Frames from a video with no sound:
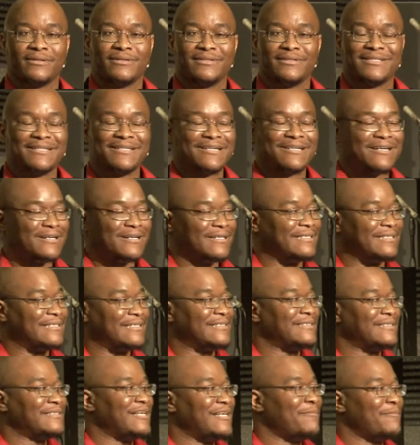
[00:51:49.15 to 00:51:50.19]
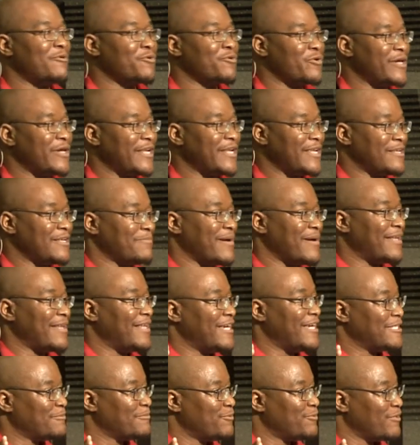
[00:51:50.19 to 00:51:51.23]
Uh, I'm going to go ahead and get to my
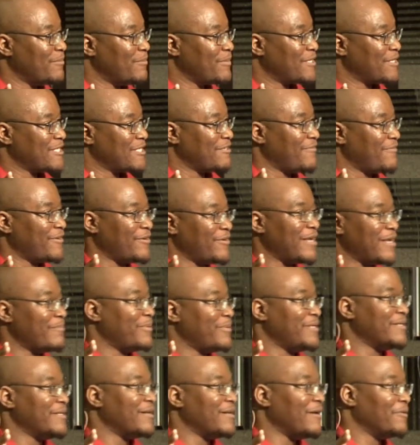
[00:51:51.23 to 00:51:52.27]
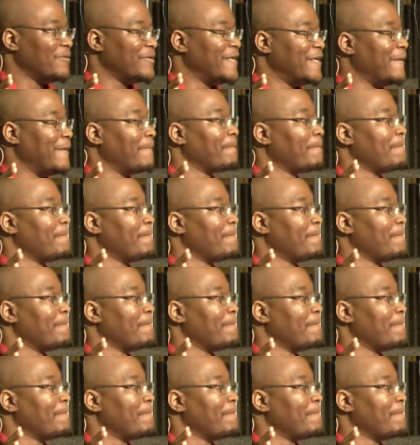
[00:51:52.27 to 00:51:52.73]
last point because if I don't, I'll be here all day.